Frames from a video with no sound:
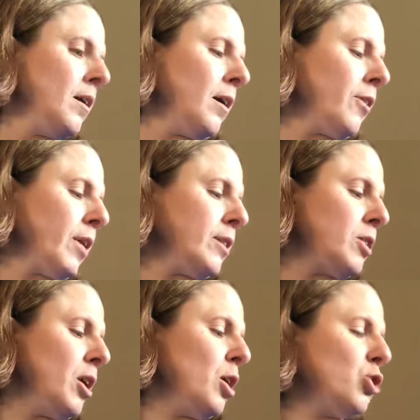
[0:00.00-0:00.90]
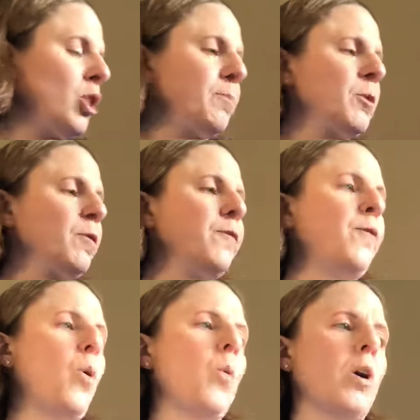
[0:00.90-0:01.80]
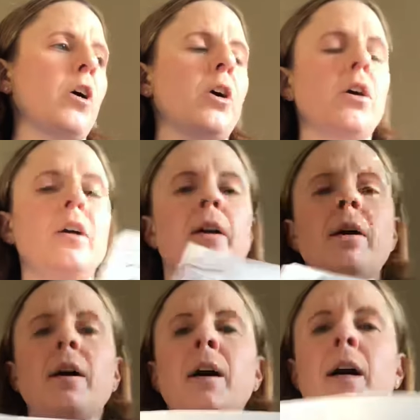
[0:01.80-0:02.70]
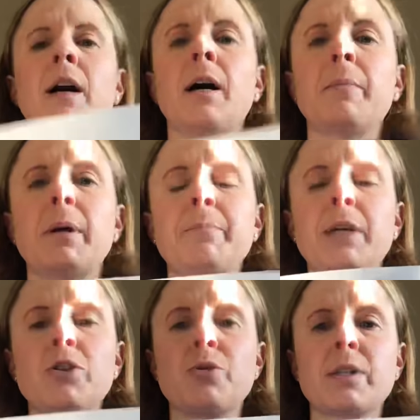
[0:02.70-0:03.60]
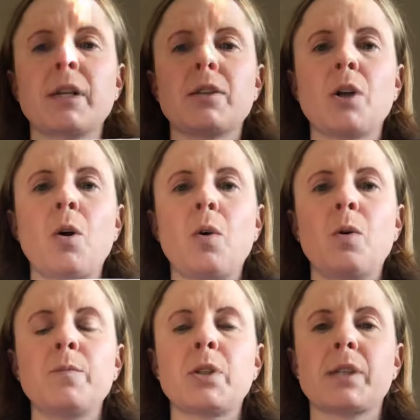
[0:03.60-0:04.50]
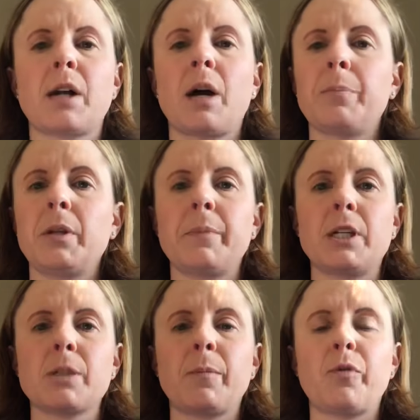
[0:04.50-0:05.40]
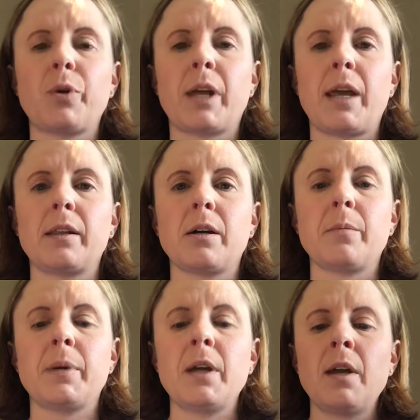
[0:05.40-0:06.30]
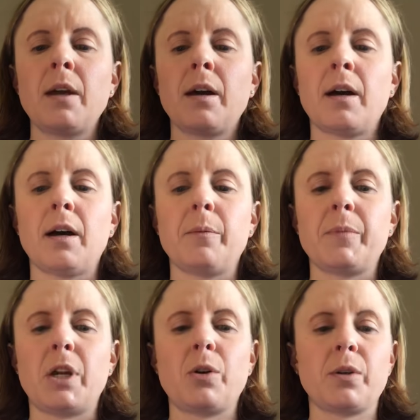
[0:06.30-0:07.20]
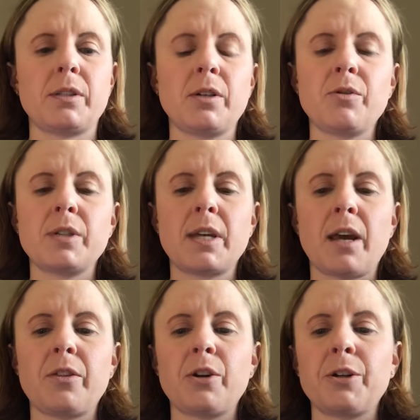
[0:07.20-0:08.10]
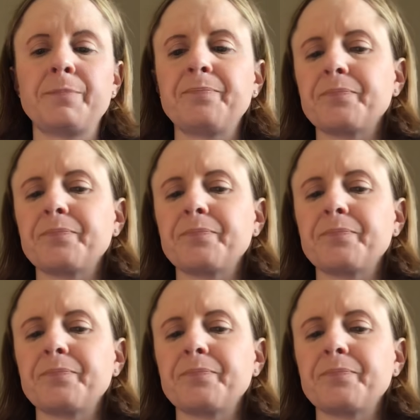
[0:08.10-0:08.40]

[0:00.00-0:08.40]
All right, chapter 4, Beatrice gets home just a couple of minutes before Caleb. They cook dinner together.